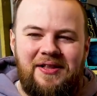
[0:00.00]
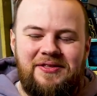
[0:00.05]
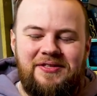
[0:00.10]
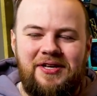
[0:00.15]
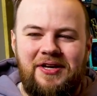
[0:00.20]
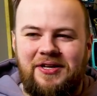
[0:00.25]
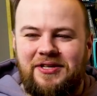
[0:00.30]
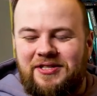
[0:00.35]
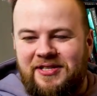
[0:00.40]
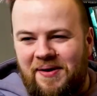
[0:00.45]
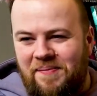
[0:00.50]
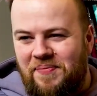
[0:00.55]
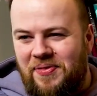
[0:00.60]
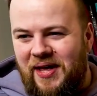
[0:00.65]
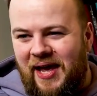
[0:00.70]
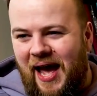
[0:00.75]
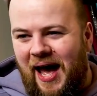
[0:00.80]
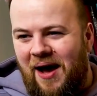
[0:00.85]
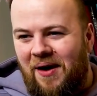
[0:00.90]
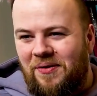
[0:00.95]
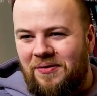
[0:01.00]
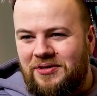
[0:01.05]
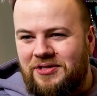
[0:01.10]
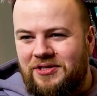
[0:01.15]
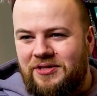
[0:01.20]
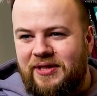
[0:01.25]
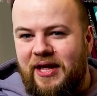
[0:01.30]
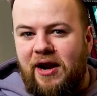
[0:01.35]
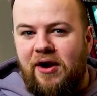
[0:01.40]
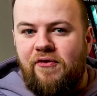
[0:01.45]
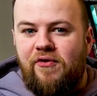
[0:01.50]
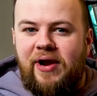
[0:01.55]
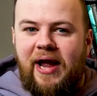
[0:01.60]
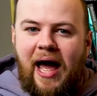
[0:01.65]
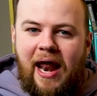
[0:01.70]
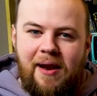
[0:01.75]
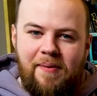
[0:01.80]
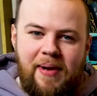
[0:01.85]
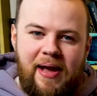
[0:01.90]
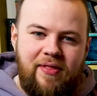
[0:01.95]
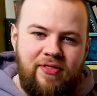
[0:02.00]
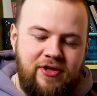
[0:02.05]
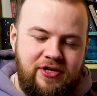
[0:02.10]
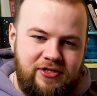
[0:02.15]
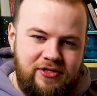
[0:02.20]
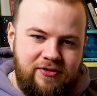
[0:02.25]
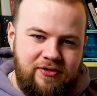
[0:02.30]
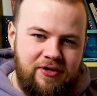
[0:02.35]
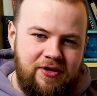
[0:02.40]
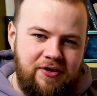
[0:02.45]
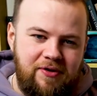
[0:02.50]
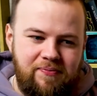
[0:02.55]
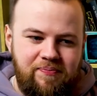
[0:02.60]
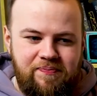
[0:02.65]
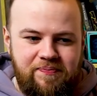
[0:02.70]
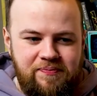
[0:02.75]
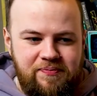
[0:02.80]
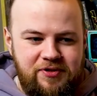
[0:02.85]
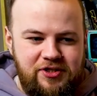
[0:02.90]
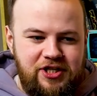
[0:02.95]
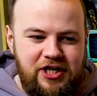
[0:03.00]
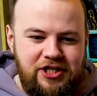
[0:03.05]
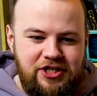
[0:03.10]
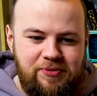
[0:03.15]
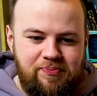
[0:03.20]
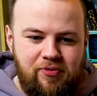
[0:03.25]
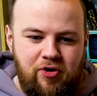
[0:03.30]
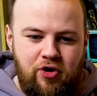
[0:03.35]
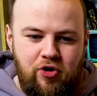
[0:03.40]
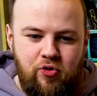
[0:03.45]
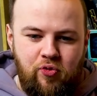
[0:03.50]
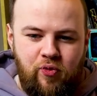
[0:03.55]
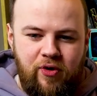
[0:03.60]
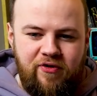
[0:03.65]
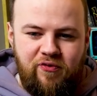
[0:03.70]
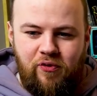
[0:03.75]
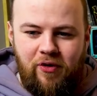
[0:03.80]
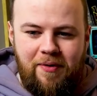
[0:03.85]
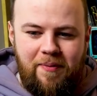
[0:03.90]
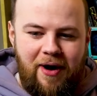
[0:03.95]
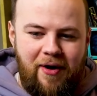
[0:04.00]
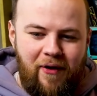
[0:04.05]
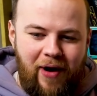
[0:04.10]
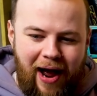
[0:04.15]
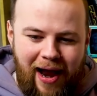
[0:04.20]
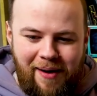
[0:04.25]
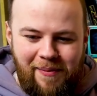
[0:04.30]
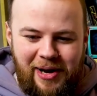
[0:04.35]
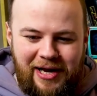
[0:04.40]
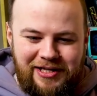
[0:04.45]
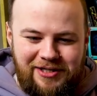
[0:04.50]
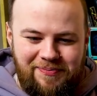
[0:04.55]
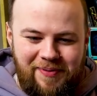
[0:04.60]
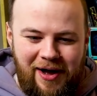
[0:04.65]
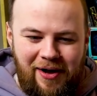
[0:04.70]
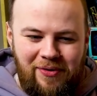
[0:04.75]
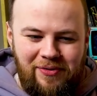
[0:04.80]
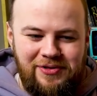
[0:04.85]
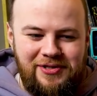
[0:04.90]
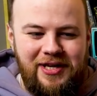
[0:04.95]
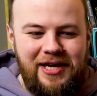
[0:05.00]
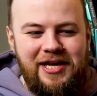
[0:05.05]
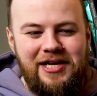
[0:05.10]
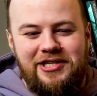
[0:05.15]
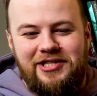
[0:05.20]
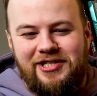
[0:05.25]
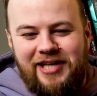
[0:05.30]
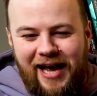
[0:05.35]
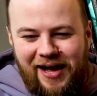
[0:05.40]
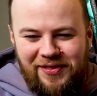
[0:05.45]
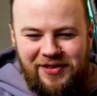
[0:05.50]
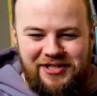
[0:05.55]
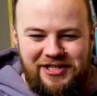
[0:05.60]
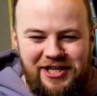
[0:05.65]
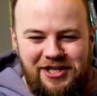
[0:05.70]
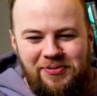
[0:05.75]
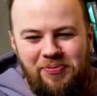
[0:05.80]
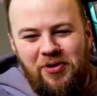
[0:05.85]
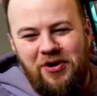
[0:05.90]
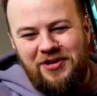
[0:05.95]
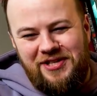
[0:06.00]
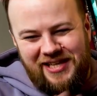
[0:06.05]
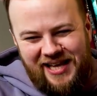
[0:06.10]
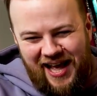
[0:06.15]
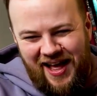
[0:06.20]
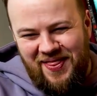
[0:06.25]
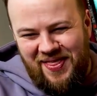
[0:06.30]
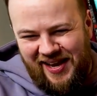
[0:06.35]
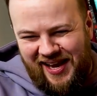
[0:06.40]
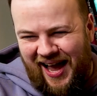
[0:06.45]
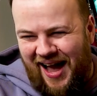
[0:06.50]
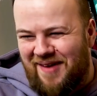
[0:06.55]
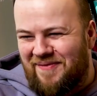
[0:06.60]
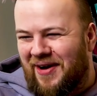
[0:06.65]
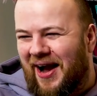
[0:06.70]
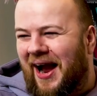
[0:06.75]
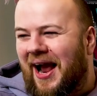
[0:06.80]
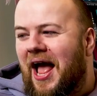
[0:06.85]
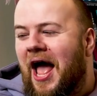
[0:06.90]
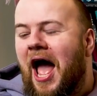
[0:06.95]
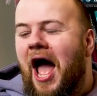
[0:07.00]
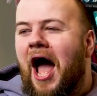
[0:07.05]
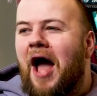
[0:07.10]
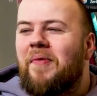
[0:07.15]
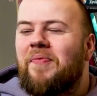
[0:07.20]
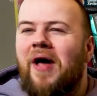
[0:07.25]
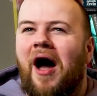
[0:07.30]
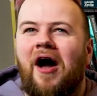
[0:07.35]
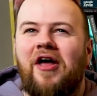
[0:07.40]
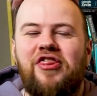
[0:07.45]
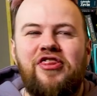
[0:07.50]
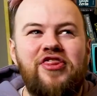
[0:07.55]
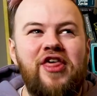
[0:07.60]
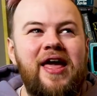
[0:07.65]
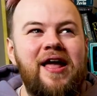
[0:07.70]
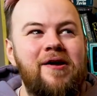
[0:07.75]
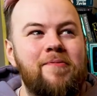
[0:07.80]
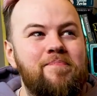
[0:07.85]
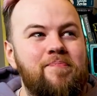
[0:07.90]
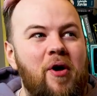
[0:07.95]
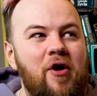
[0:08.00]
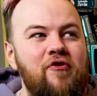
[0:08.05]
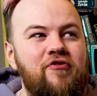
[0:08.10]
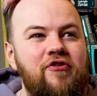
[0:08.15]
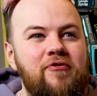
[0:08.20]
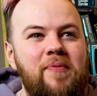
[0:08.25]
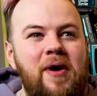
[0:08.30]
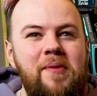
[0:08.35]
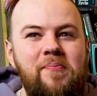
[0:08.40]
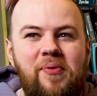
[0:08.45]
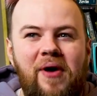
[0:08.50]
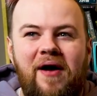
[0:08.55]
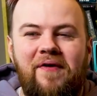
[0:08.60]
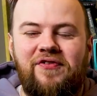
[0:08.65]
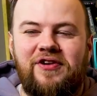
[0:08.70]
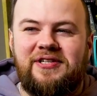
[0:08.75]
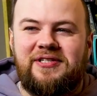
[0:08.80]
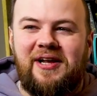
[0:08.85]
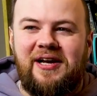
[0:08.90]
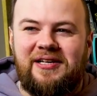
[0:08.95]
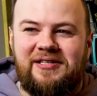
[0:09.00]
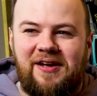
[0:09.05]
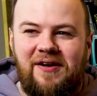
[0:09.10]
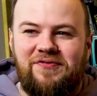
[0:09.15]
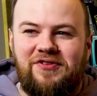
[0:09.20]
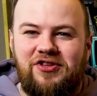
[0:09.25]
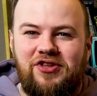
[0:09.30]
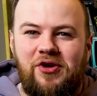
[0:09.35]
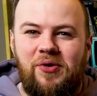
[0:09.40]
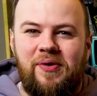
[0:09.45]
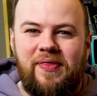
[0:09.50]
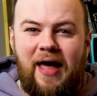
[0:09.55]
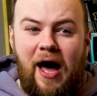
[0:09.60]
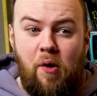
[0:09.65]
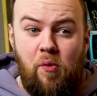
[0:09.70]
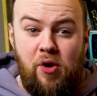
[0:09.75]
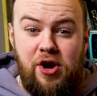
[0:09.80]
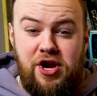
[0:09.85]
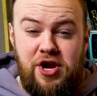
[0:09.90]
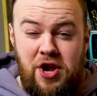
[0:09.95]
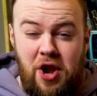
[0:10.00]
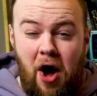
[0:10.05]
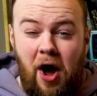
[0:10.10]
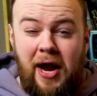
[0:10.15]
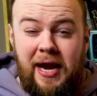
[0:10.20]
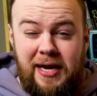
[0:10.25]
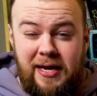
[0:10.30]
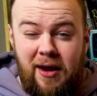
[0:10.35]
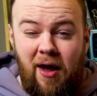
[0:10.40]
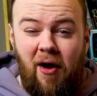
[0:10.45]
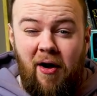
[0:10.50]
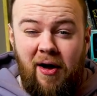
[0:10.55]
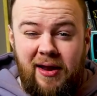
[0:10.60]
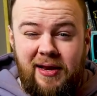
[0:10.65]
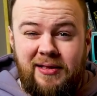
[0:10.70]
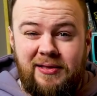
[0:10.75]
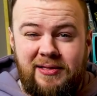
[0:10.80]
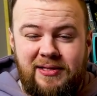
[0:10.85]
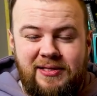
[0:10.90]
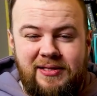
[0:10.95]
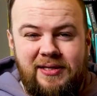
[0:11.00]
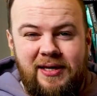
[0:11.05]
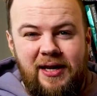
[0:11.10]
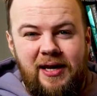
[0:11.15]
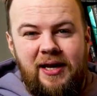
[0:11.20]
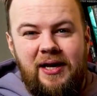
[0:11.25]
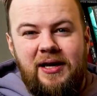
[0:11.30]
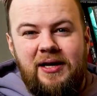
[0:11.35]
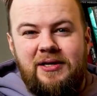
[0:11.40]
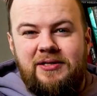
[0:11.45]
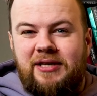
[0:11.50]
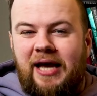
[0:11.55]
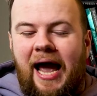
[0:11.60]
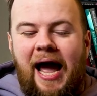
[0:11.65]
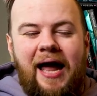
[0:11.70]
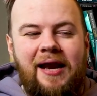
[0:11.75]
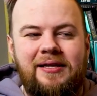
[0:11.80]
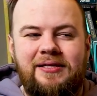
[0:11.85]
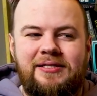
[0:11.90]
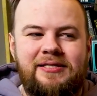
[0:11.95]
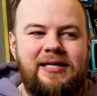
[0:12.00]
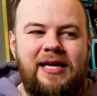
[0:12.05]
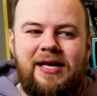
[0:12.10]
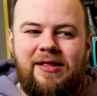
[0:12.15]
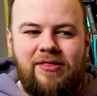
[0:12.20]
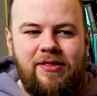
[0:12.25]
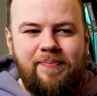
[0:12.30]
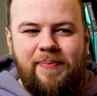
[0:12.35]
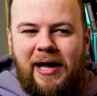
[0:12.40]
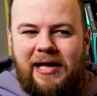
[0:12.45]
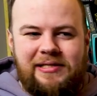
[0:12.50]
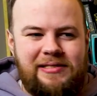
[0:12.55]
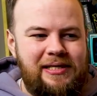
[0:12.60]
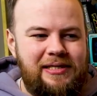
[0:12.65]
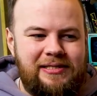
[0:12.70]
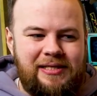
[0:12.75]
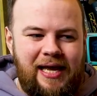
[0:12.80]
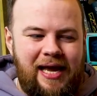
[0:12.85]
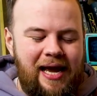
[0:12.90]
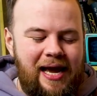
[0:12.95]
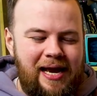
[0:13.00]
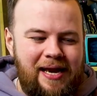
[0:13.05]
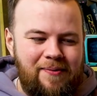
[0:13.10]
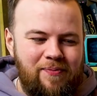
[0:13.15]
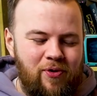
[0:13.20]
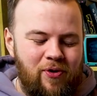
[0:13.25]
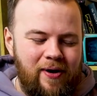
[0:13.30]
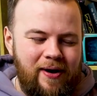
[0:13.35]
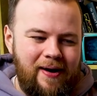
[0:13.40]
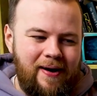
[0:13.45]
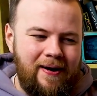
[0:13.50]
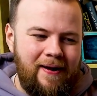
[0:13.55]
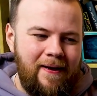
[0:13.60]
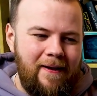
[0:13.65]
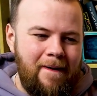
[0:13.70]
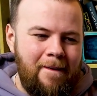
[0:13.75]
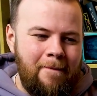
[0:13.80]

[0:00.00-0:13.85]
to something else. Then I reanimate the Ginger Brute with one of my reanimate spells, sack the Ginger Brute to get the cat back. And I think both of my Breathless Knights after doing that were 9/9s, because I hadn't seen the Basilisk at any point.